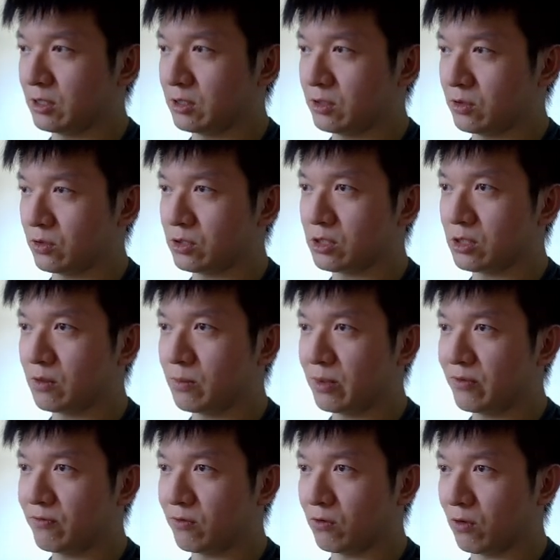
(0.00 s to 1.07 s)
so it's gonna be
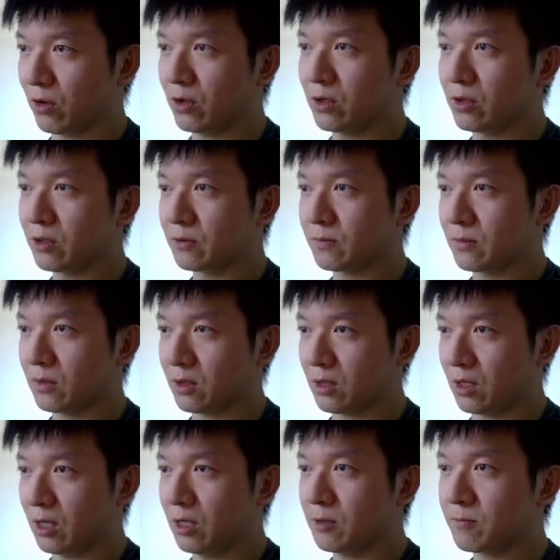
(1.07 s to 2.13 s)
4.
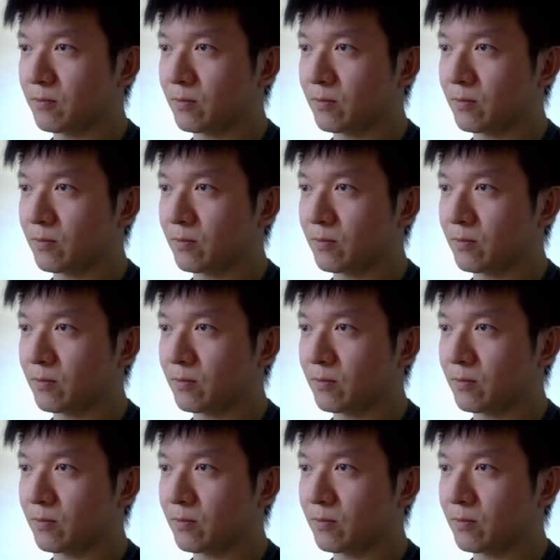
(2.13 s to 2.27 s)
Okay,